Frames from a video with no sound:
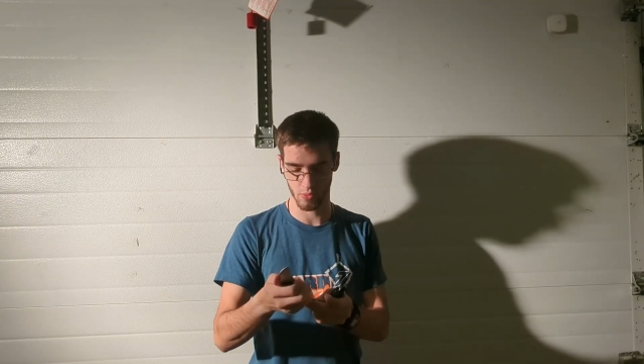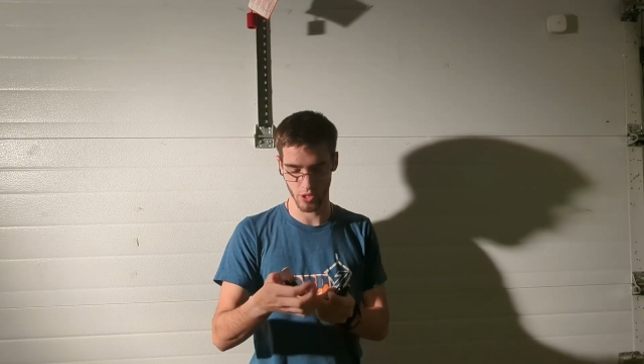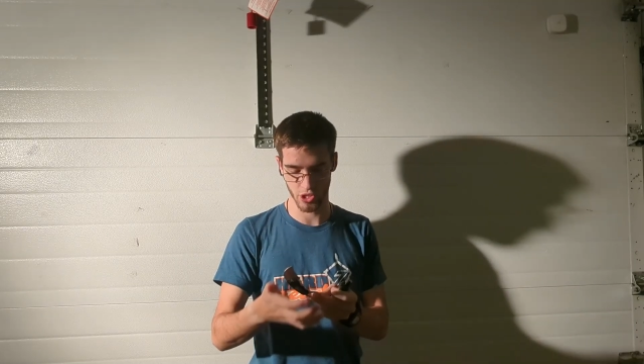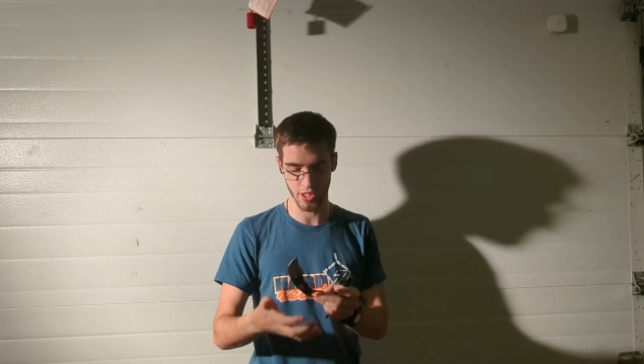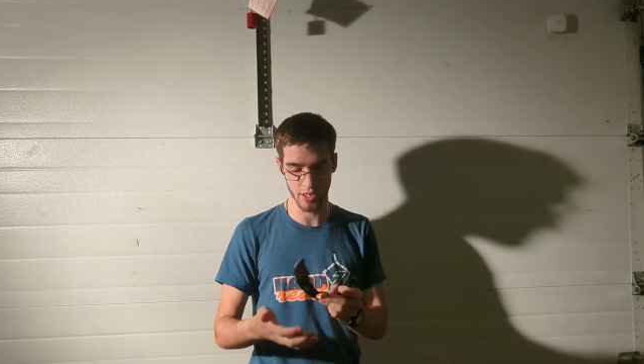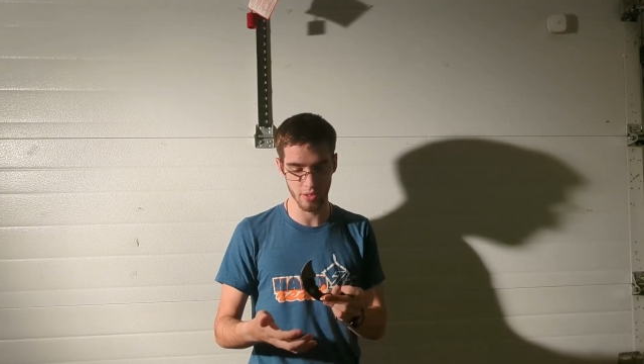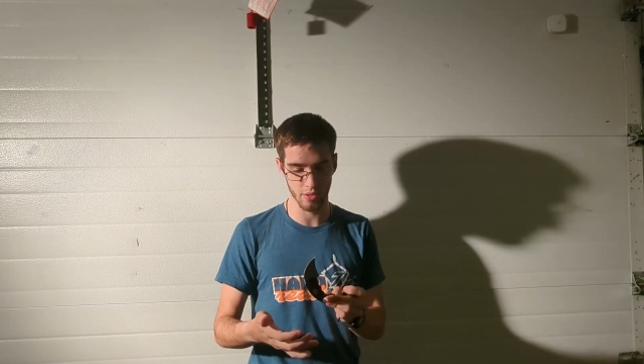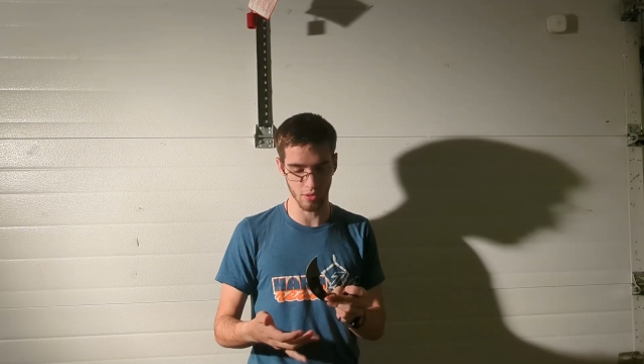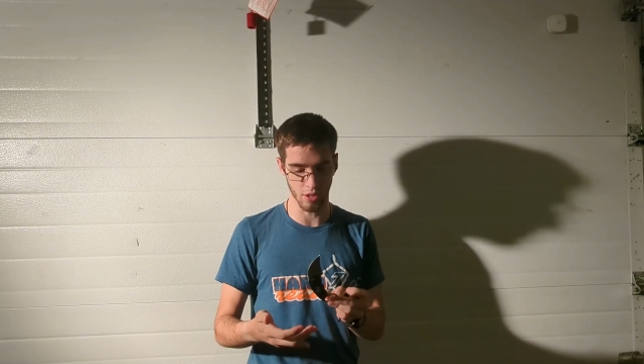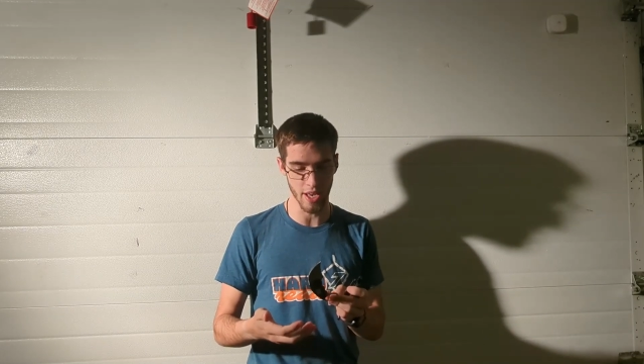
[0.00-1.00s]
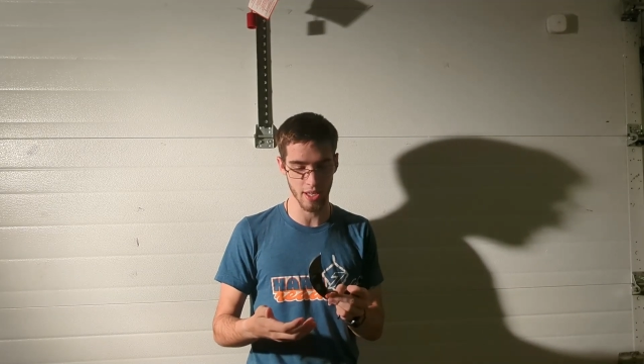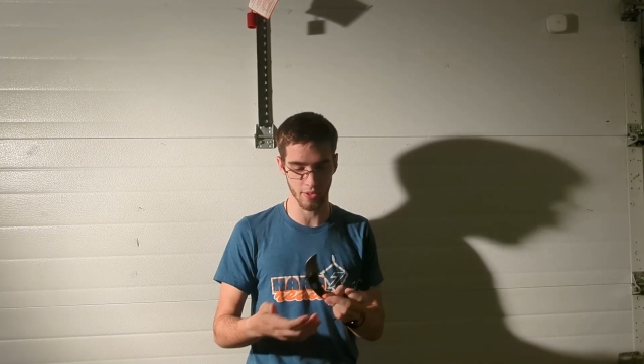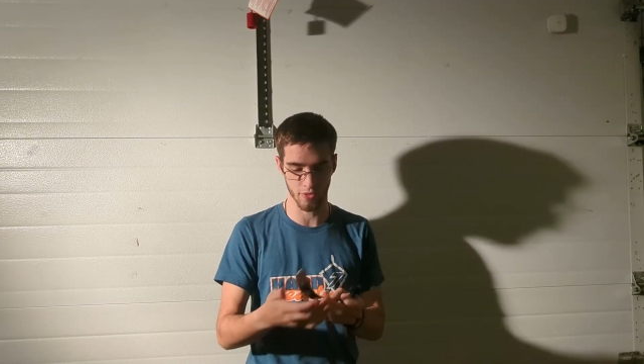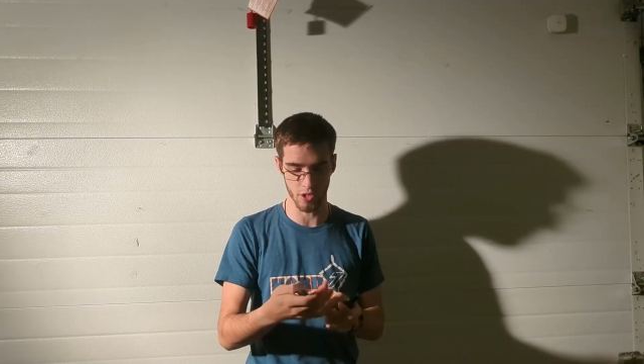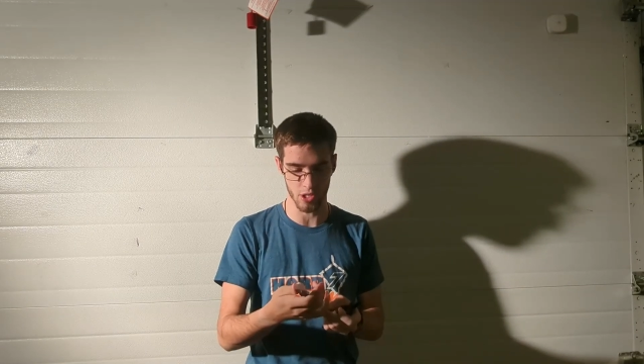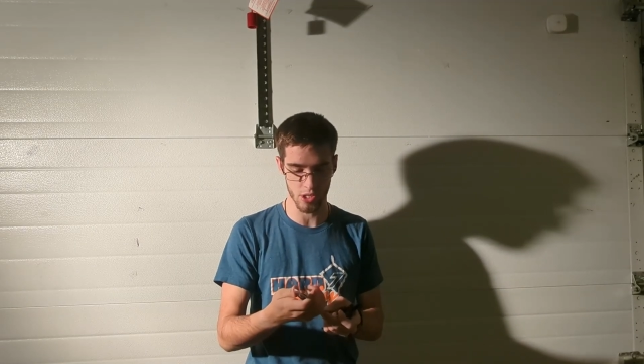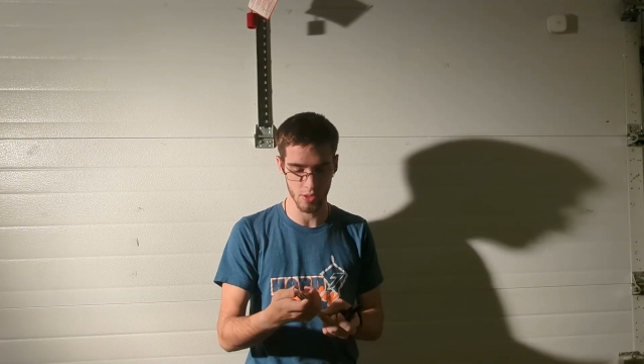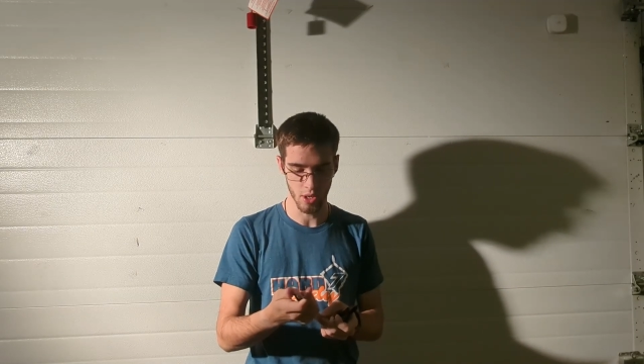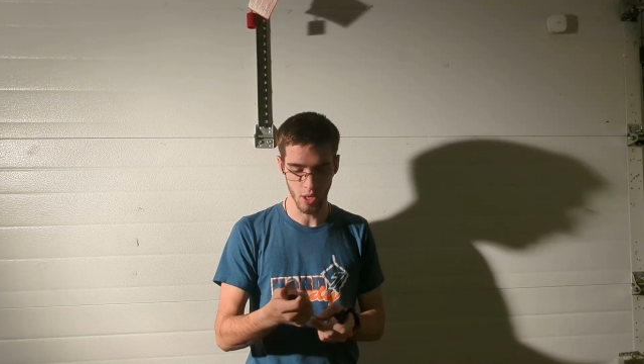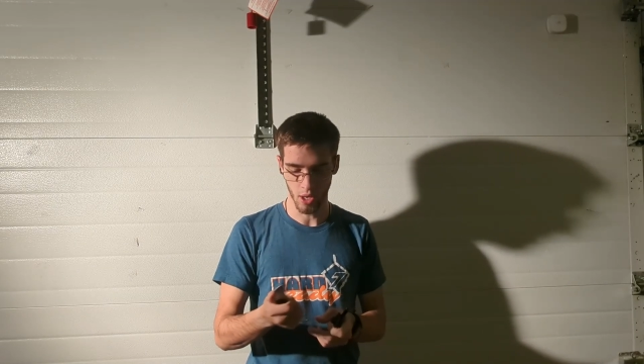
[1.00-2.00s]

which I didn't like at first.